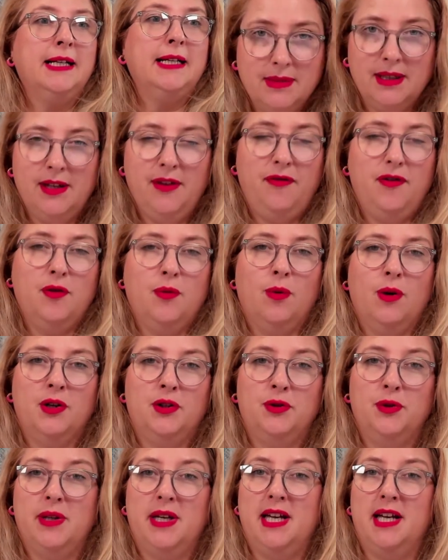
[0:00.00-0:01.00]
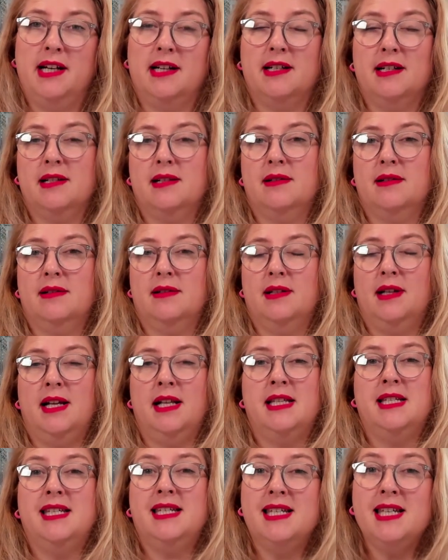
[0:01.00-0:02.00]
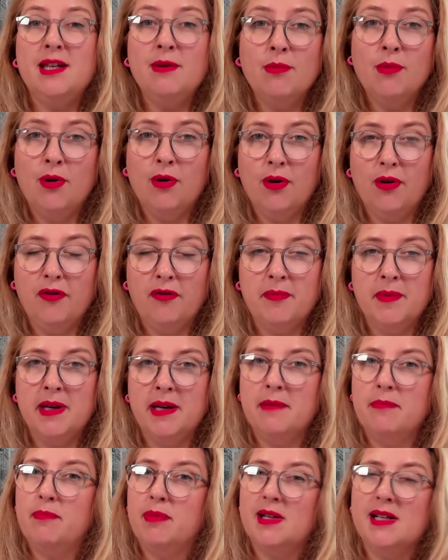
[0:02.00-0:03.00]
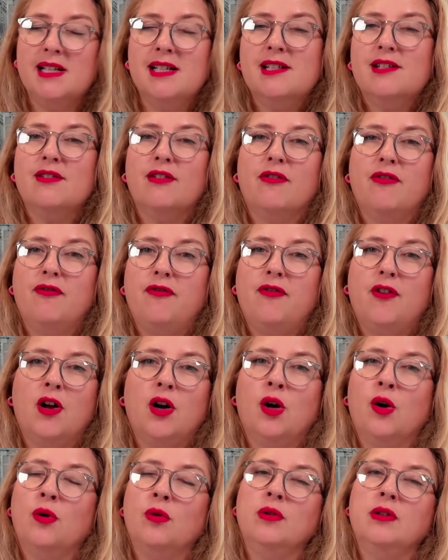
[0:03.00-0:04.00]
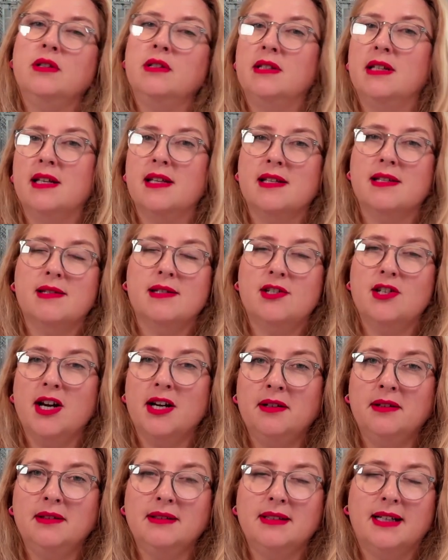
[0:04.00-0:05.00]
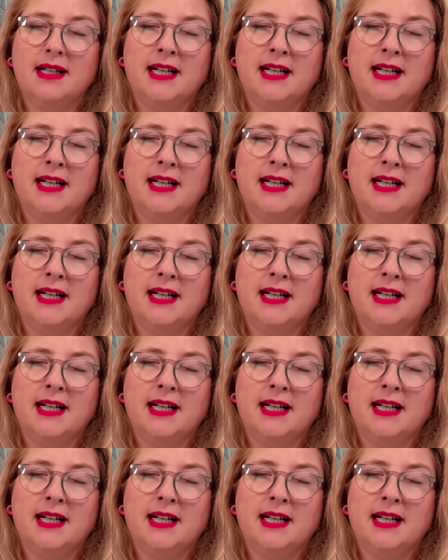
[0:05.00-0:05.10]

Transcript: If you want to hear and see more of me, please follow this channel,